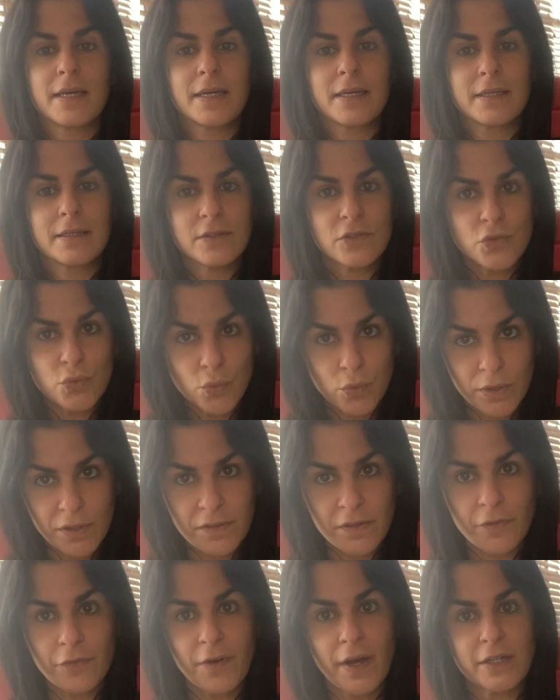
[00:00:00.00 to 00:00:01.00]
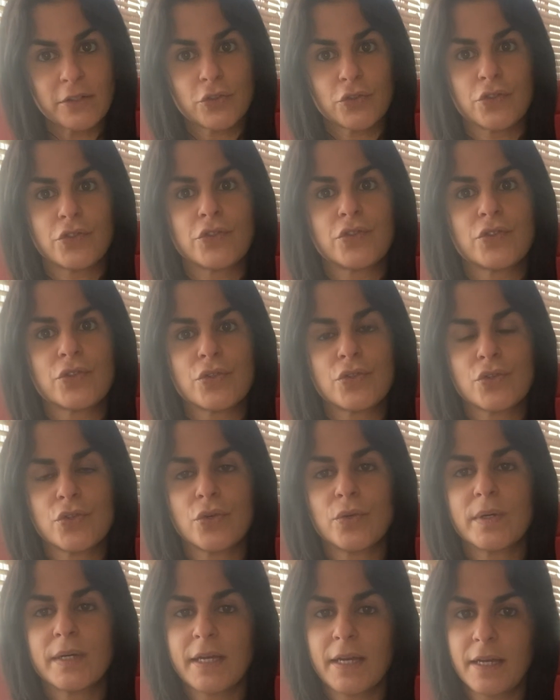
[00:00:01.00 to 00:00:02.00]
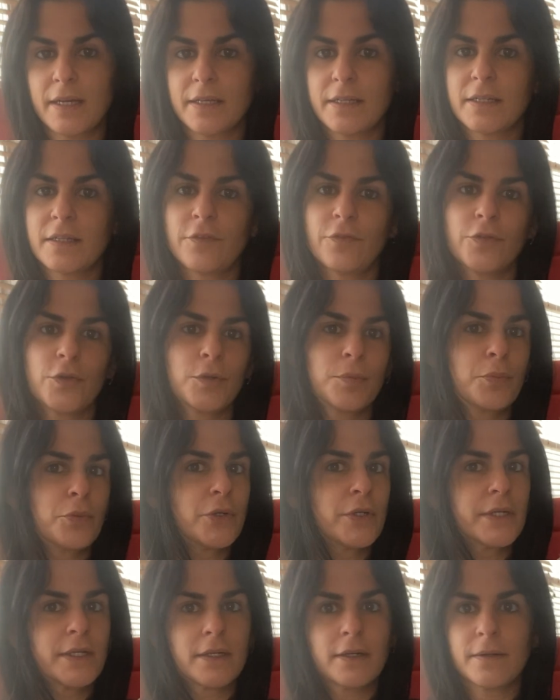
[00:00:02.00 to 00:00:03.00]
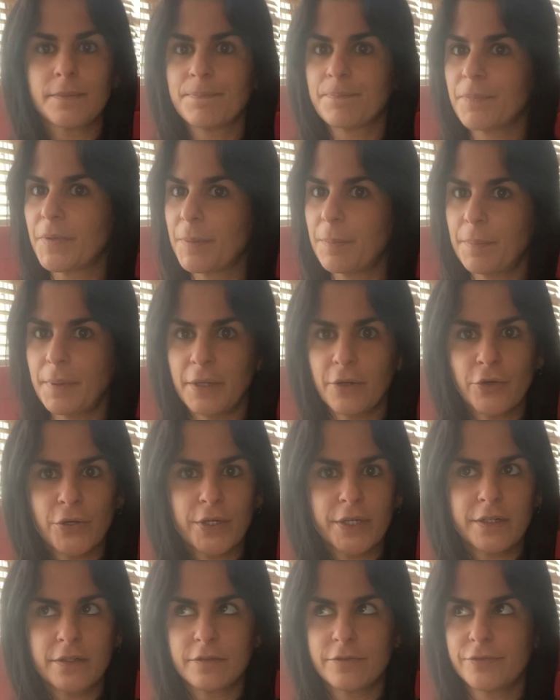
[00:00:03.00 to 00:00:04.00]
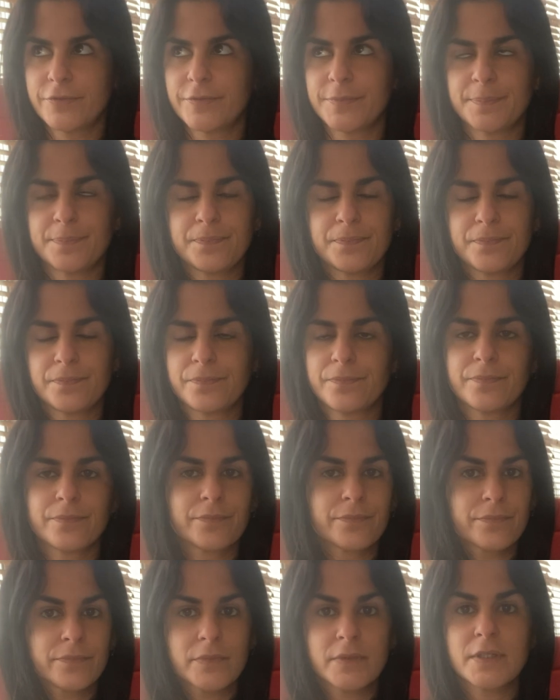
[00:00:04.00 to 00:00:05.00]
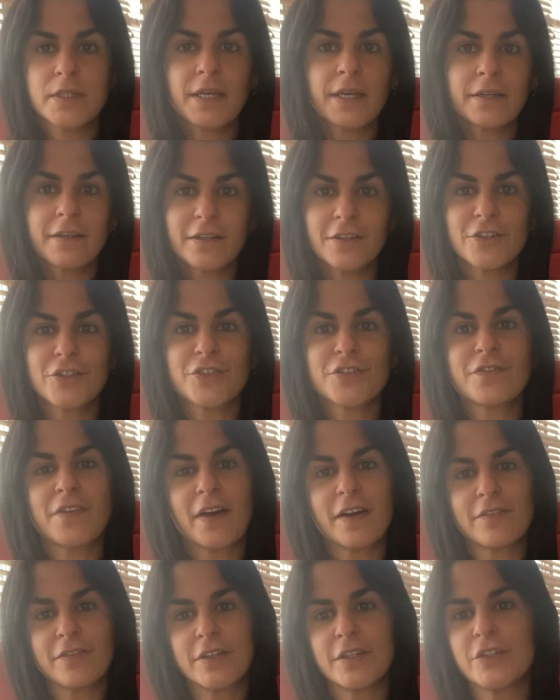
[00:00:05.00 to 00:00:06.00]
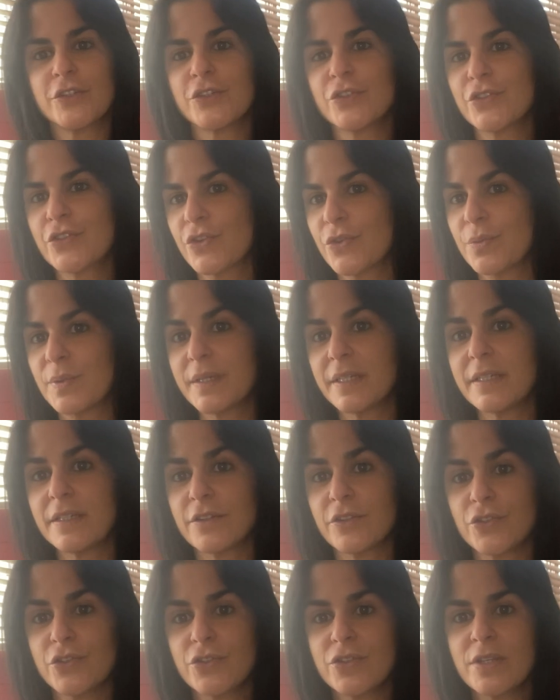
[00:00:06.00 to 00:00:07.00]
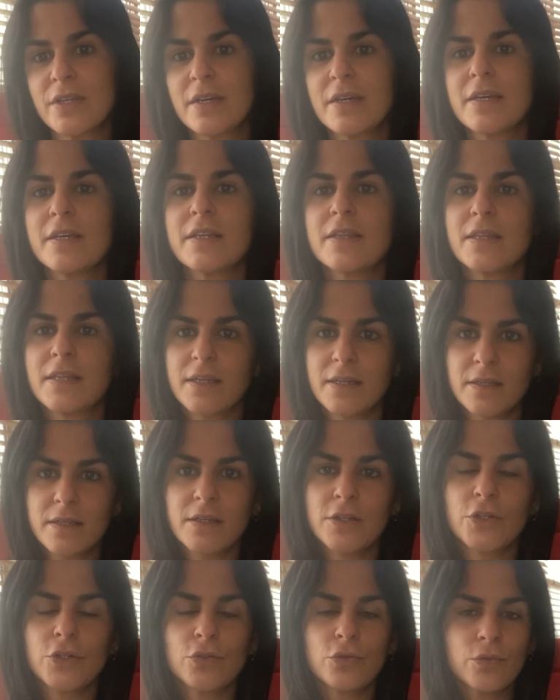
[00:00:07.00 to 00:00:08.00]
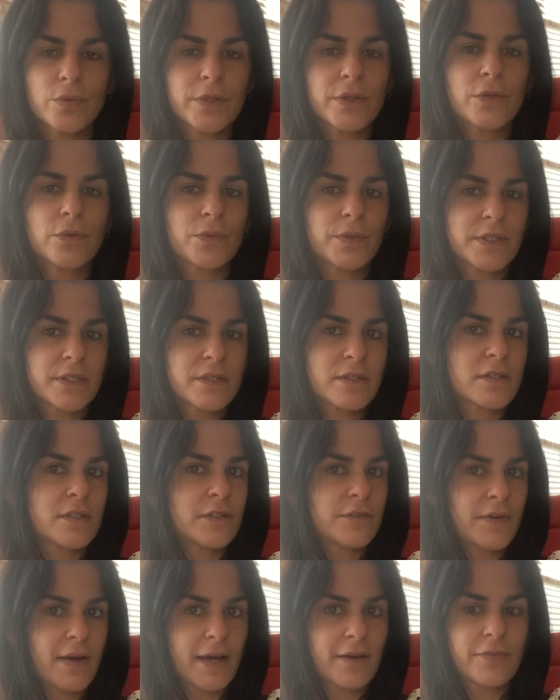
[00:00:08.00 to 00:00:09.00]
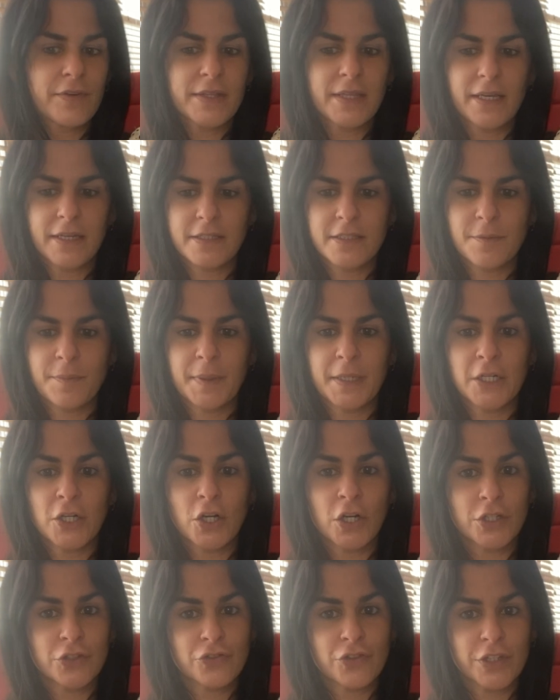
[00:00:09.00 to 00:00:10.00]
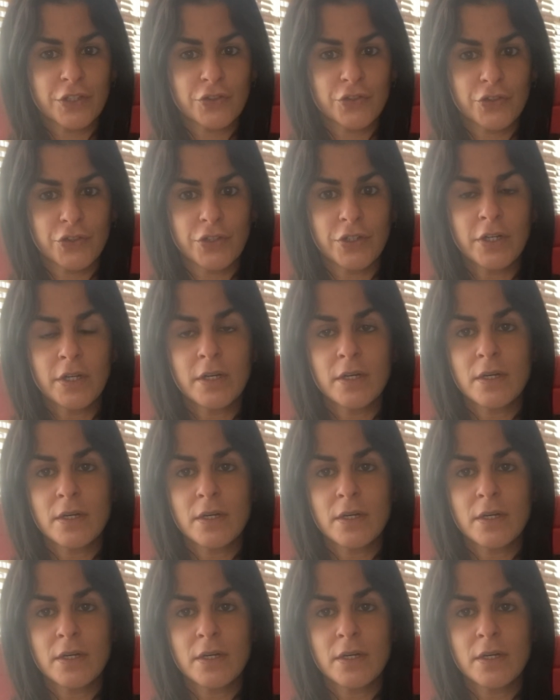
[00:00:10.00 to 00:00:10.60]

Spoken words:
is one of the factors. So again, if you put a period of 10 years, 5 years, 3 years, then you run the risk of having that independent contractor